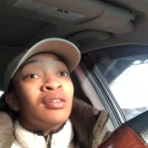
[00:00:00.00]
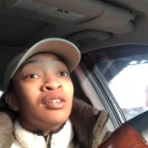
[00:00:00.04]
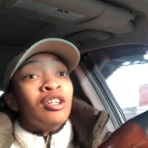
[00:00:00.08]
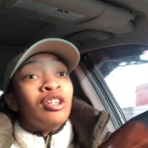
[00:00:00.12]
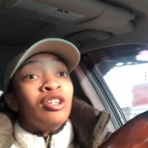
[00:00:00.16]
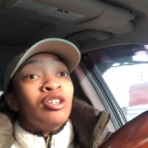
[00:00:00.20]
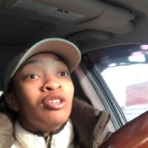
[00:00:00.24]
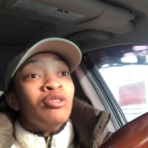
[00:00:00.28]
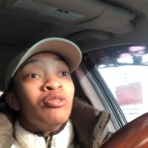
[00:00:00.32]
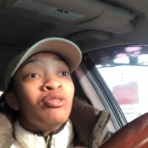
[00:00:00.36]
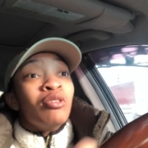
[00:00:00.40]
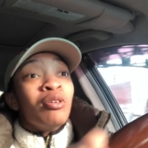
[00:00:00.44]

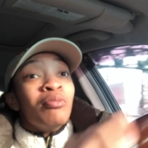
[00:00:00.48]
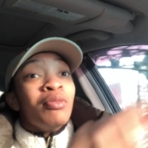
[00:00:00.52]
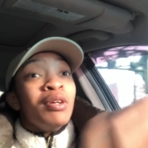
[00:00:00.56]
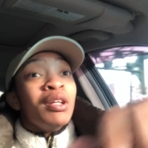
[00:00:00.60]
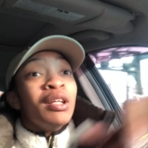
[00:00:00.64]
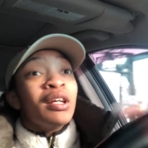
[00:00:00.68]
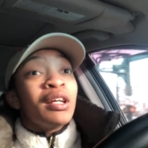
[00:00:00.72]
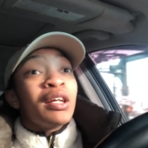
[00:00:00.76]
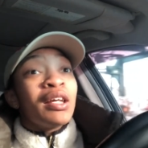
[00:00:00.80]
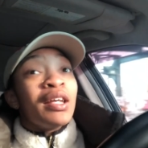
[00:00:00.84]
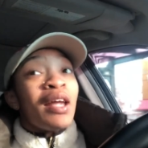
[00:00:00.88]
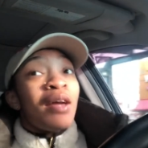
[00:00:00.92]
you gonna be
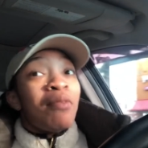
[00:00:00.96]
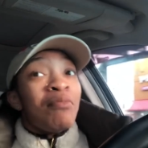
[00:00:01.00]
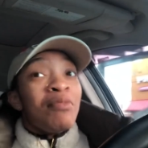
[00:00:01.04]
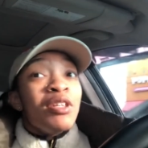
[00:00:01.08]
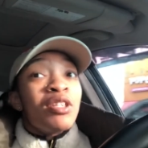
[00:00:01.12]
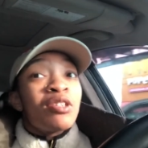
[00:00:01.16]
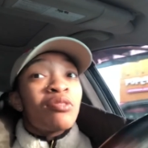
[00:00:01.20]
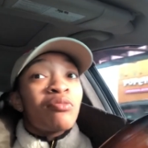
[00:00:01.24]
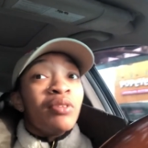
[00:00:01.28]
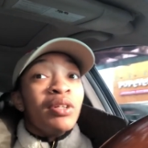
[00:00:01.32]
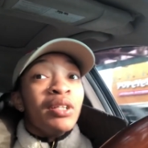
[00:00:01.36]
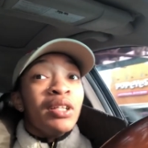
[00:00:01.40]
looking at me
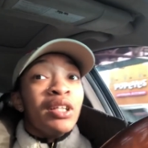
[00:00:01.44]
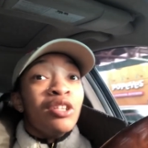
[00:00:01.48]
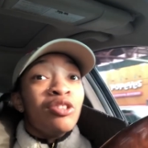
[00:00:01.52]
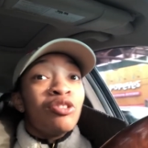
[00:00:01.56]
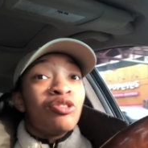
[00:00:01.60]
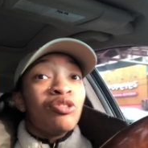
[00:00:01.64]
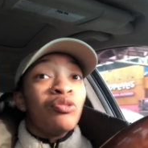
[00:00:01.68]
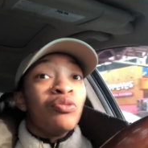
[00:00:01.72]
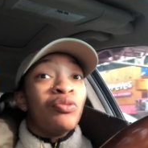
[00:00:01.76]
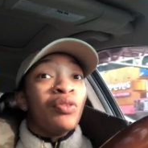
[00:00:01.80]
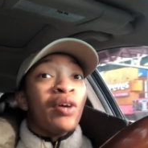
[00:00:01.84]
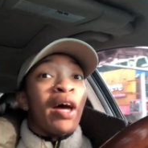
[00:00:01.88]
squinting at
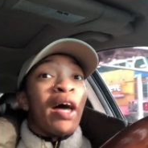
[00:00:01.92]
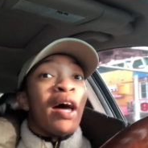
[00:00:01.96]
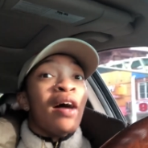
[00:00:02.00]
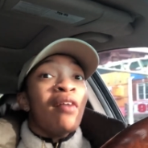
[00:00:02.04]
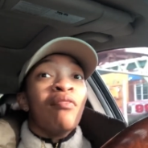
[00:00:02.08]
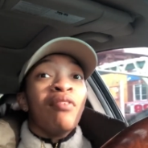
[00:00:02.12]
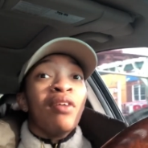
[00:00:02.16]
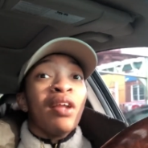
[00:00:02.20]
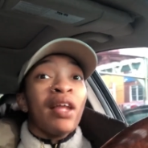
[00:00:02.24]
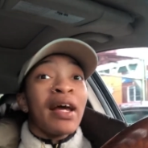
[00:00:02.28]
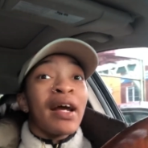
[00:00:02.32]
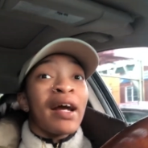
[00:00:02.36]
you
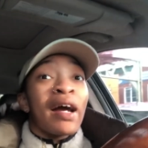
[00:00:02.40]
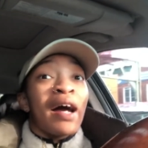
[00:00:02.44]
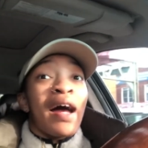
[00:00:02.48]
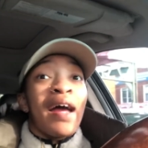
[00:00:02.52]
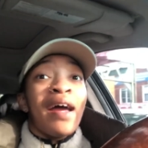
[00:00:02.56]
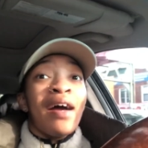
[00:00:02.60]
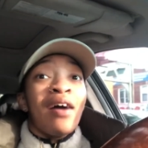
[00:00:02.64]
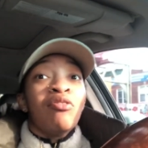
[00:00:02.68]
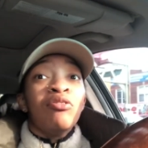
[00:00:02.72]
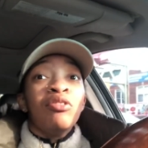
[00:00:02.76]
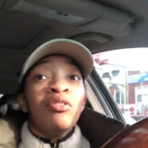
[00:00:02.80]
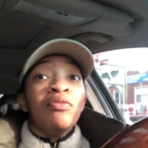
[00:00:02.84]
forever. Like
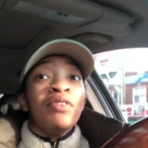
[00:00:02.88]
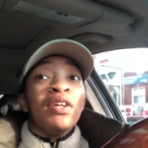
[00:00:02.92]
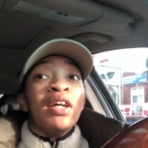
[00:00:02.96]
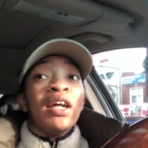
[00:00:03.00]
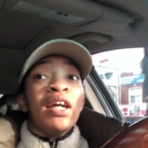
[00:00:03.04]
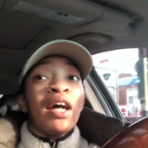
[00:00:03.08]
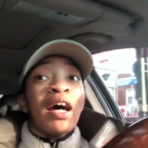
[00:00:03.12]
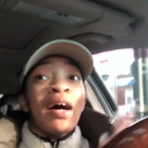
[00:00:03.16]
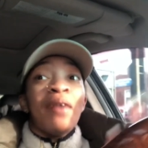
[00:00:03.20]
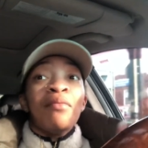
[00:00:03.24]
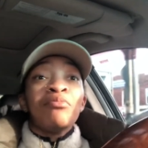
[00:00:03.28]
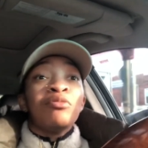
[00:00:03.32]
I don't
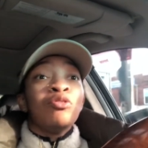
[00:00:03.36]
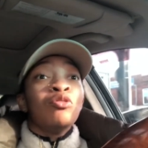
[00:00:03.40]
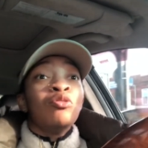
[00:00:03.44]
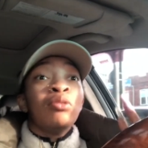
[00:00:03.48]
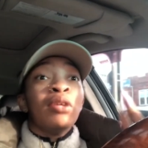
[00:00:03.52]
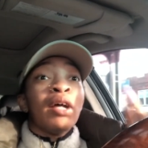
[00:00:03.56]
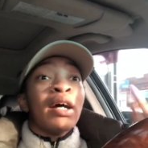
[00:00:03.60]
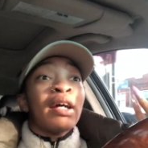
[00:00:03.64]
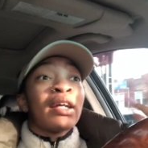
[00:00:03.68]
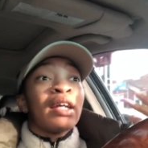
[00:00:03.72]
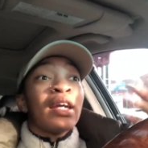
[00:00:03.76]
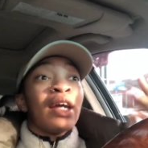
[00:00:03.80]
even. I'm you
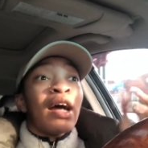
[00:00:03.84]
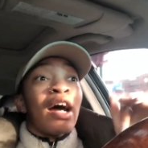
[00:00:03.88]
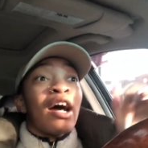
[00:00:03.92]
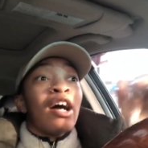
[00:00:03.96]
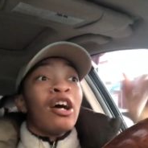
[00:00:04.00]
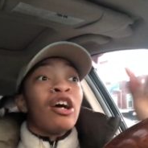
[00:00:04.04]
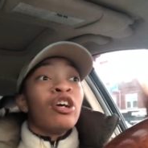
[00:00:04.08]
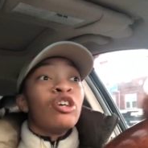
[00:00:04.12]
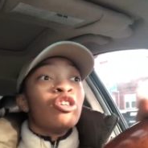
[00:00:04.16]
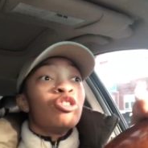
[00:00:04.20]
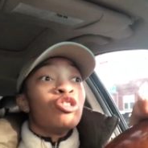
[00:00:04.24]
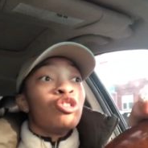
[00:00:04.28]
lucky I
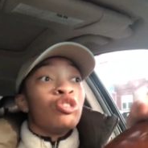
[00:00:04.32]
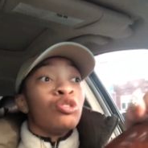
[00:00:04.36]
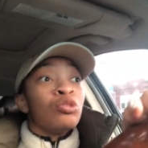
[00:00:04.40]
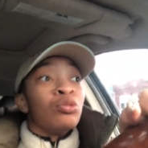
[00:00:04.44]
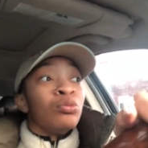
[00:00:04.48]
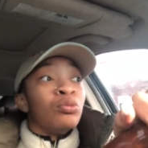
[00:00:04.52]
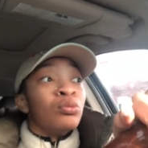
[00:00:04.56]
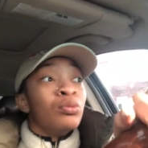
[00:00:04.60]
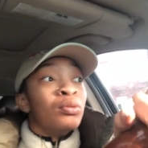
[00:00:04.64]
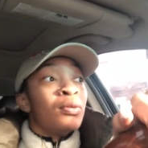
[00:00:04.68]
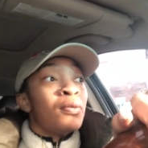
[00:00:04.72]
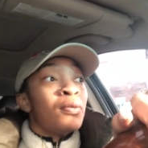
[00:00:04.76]
heard you.